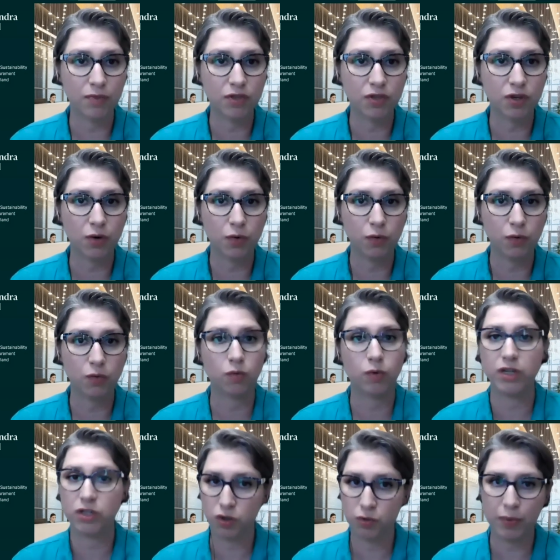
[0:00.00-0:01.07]
So we
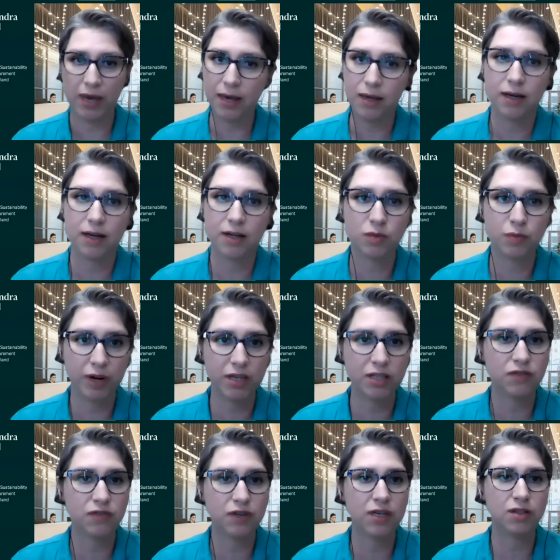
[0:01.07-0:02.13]
do pay an
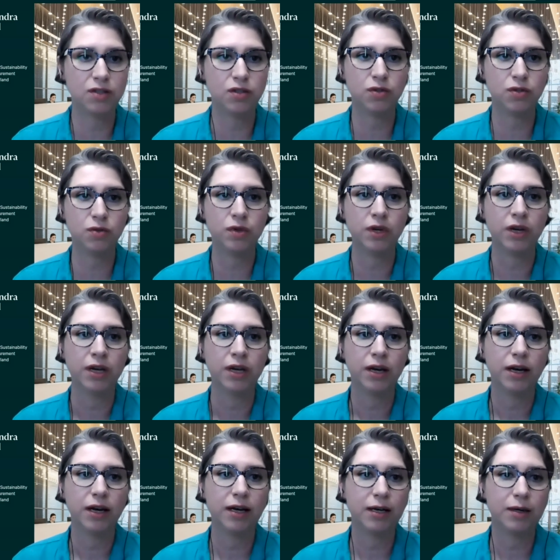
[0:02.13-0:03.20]
enterprise fee to
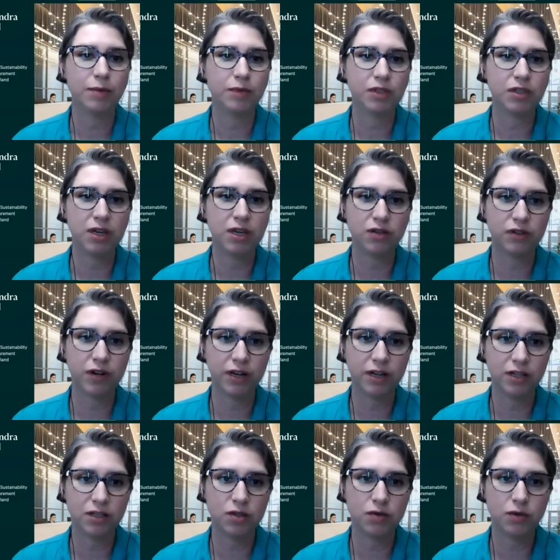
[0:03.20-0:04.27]
um, to
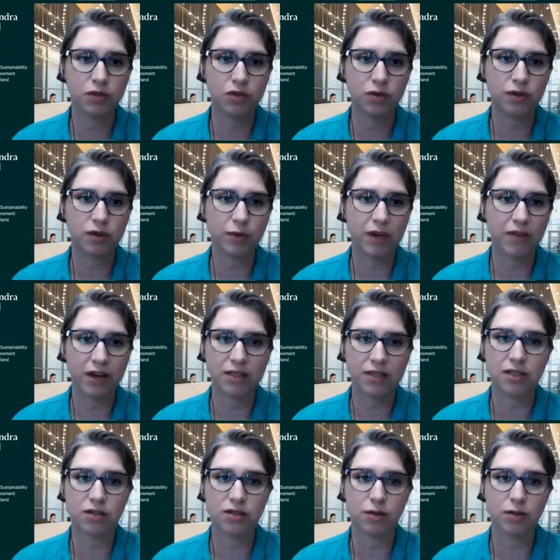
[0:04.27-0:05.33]
EcoVadis to ensure that we have
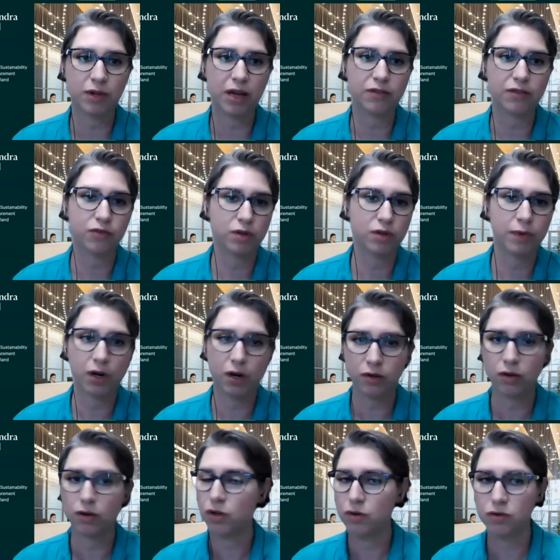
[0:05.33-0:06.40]
access to the platform and all
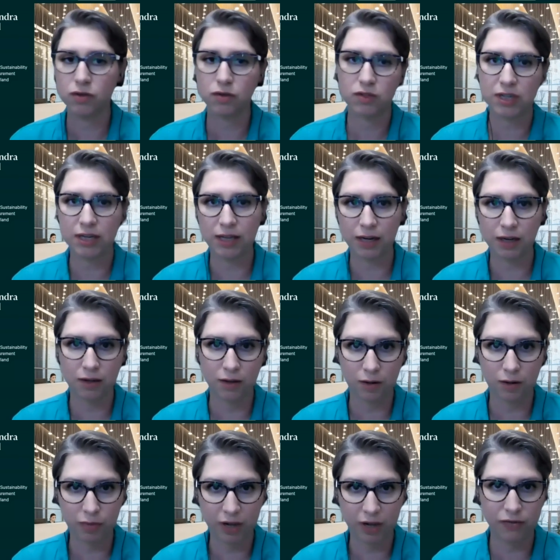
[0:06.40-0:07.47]
our users can get into mm -hmm. the
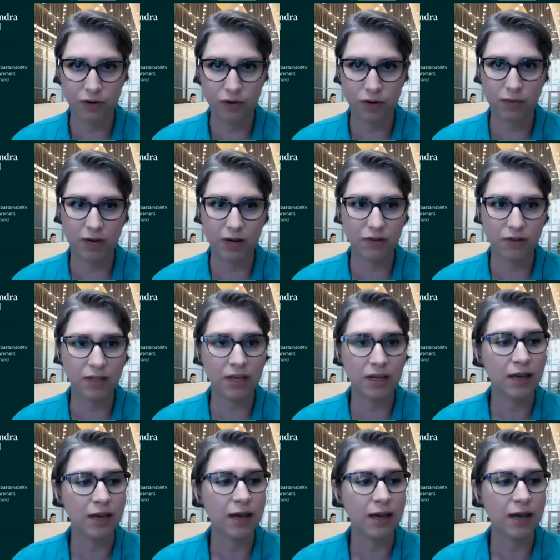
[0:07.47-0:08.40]
mm-hmm. platform and everything.